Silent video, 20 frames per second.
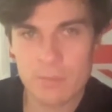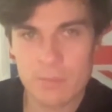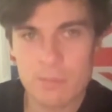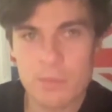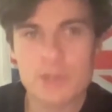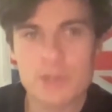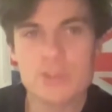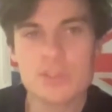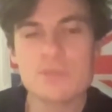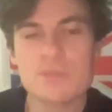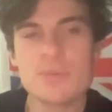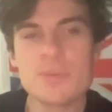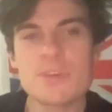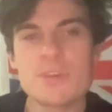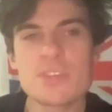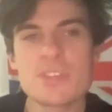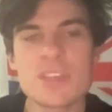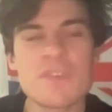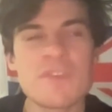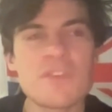Mostly
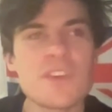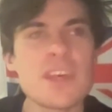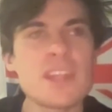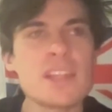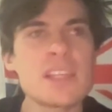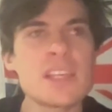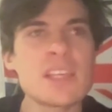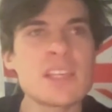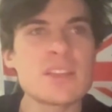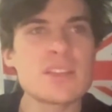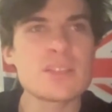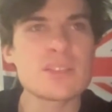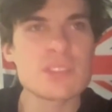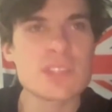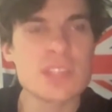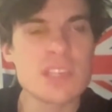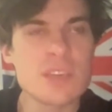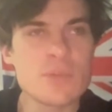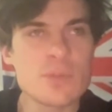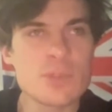because they're fairly
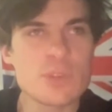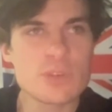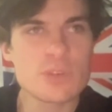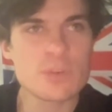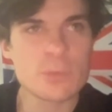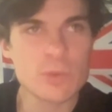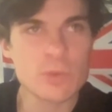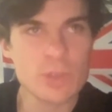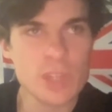indistinguishable.